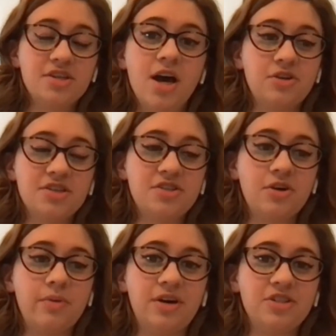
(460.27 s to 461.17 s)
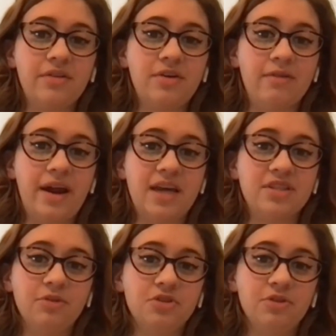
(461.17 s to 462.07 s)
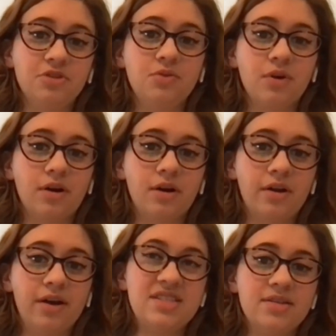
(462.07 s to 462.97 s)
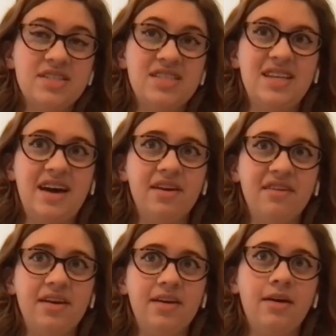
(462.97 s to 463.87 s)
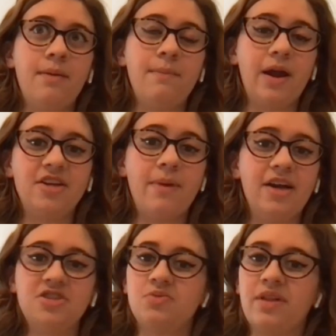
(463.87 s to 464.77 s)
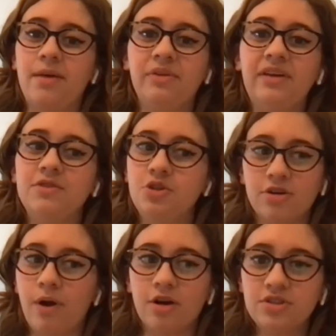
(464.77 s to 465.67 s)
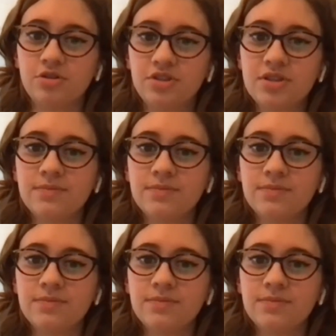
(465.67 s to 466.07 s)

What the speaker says: So much so that I was able to earn 7 merit badges with, I believe, 2 partials,